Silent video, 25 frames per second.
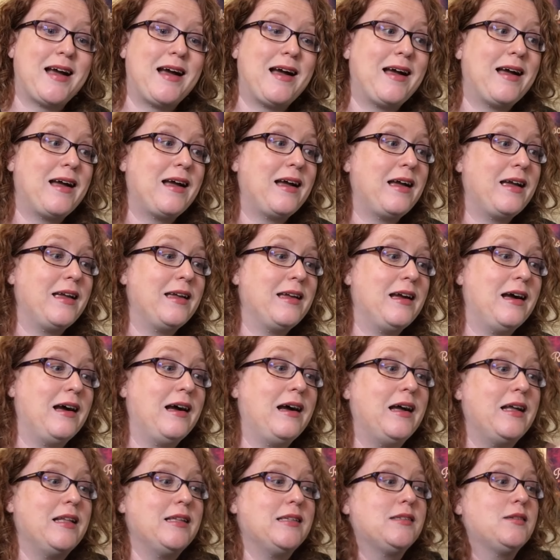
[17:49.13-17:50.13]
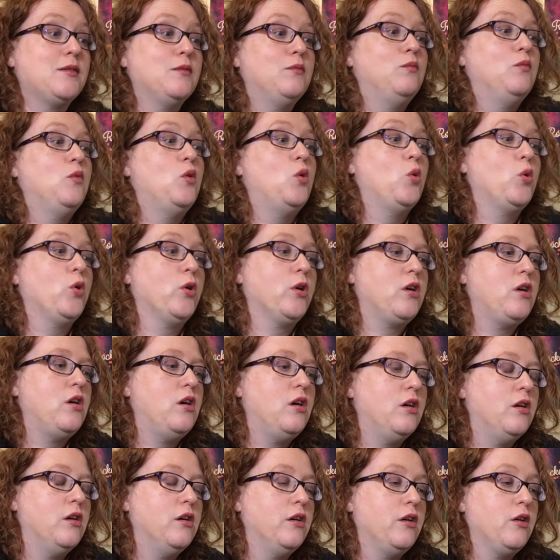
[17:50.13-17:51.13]
I got some more
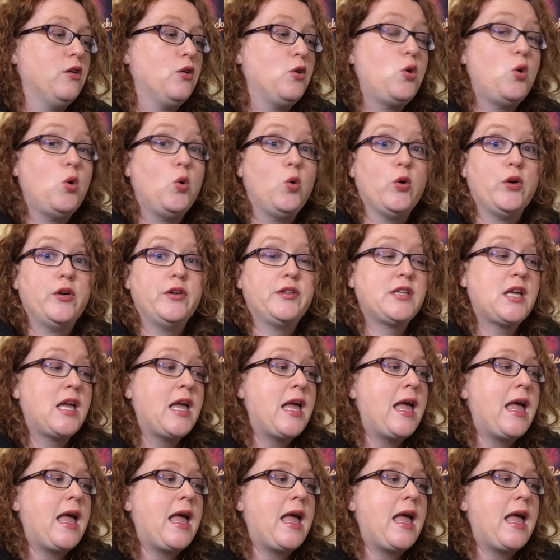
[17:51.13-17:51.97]
cords,